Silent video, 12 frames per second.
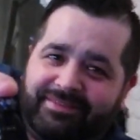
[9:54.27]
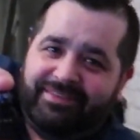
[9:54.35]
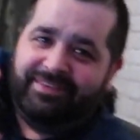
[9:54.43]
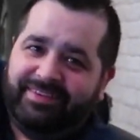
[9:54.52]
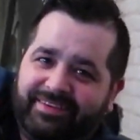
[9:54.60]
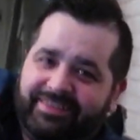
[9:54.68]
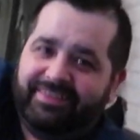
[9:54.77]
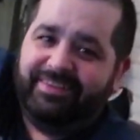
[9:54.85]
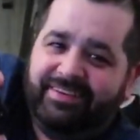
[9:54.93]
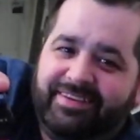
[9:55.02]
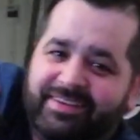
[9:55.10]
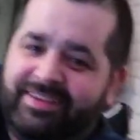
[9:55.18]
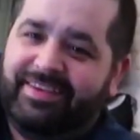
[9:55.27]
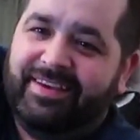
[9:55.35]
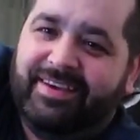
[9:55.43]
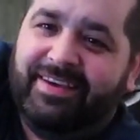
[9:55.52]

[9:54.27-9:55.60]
Max is trying to get in your way.